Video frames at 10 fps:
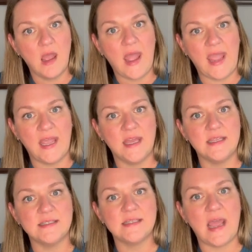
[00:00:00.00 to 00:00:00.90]

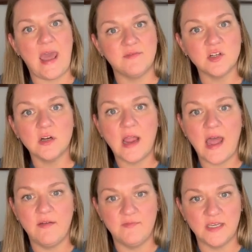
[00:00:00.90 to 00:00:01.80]
And after I
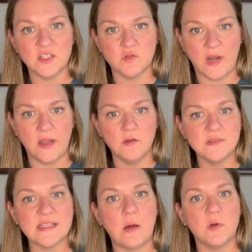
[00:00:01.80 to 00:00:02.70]
have finished
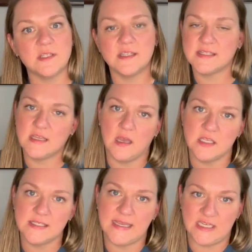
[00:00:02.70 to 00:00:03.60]
rounds, I want to
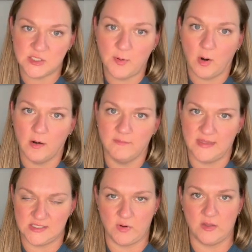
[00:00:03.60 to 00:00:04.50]
discuss each part of
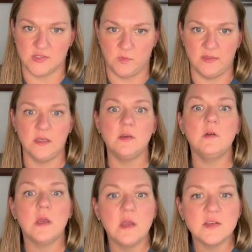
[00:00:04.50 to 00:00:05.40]
these rounds with you
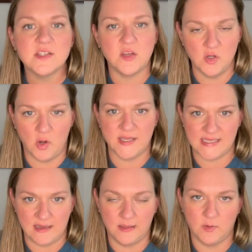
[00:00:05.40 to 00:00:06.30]
so you know
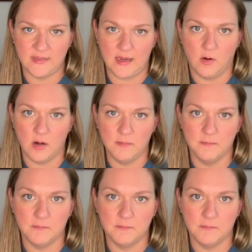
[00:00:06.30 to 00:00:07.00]
exactly what they are.